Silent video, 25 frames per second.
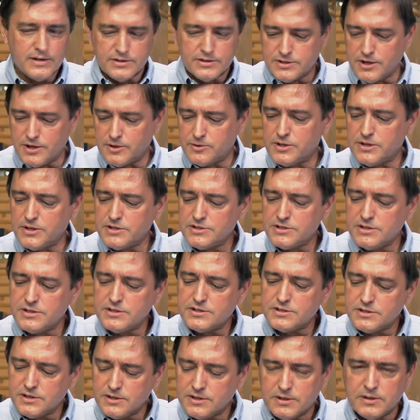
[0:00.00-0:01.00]
So this
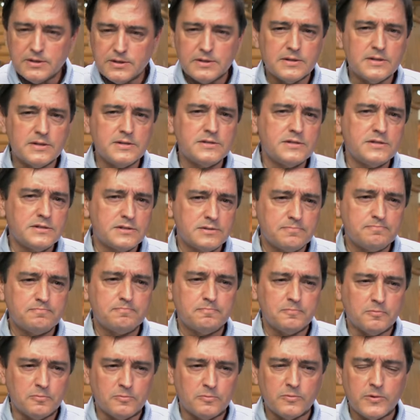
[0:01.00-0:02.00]
is, this is
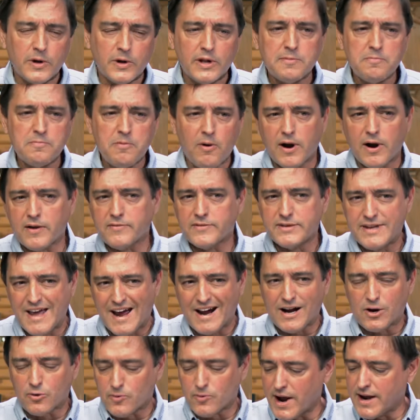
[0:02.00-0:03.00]
really part of
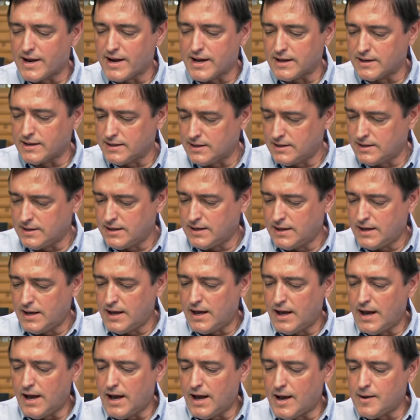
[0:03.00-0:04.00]
decorating
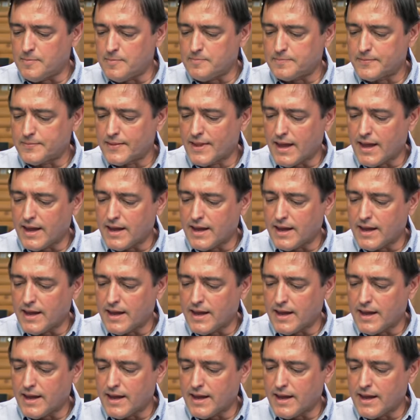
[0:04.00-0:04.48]
um,